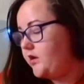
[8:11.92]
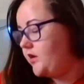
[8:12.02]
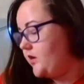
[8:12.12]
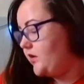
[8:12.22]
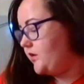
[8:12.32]

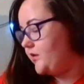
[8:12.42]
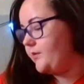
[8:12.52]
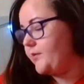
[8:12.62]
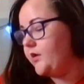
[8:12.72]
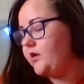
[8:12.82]

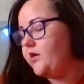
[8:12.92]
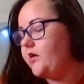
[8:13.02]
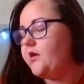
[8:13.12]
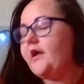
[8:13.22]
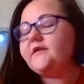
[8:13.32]
Um,
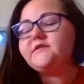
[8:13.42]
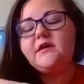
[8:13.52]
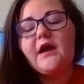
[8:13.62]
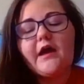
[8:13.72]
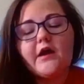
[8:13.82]
okay.
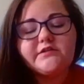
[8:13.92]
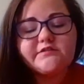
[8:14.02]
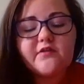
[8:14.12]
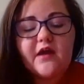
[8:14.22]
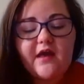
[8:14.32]
I
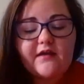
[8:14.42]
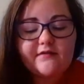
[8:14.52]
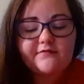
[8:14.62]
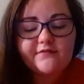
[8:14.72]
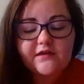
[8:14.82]
also
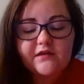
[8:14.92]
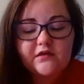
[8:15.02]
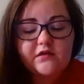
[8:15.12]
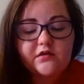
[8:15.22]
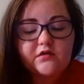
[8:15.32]
have
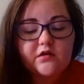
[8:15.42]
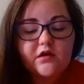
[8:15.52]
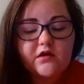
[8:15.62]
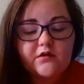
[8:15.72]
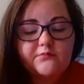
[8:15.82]
the,
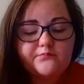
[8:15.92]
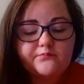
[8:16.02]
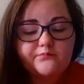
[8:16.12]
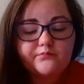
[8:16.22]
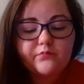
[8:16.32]
um,
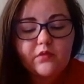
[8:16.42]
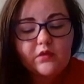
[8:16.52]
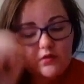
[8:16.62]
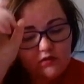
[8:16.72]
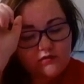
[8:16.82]

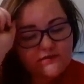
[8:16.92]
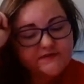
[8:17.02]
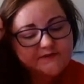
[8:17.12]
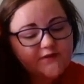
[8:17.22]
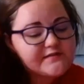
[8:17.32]

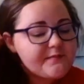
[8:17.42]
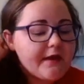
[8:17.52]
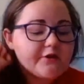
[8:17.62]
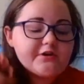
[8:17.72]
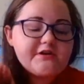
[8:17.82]
this face
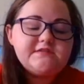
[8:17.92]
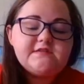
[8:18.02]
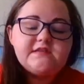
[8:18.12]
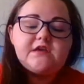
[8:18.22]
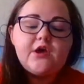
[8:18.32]
powder. It's
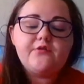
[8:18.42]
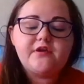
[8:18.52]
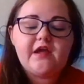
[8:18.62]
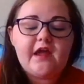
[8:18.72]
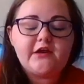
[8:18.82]
the
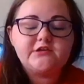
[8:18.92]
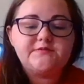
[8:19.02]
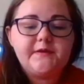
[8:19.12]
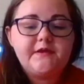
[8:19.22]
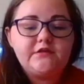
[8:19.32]
Coty
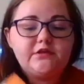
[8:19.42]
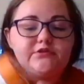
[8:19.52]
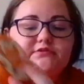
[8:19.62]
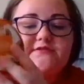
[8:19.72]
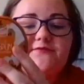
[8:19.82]
Airspun
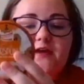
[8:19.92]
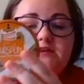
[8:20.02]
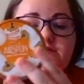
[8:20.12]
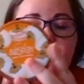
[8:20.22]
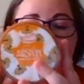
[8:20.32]
Loose
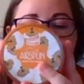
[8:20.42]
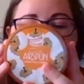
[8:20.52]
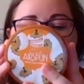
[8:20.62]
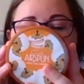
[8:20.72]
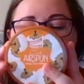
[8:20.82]
Face
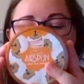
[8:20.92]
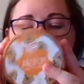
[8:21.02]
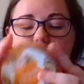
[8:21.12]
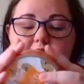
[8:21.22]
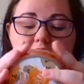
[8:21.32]
Powder.
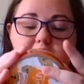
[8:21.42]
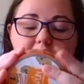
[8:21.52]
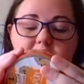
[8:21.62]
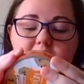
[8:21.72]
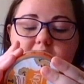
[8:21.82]

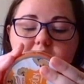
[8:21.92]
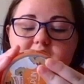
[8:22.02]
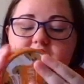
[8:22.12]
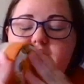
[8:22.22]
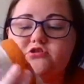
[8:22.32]
And
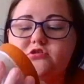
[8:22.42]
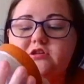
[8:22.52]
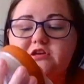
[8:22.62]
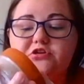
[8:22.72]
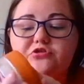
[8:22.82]

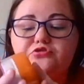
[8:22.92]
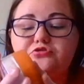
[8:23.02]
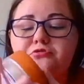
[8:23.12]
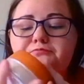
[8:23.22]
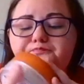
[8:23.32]
Naturally
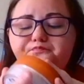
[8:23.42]
Neutral.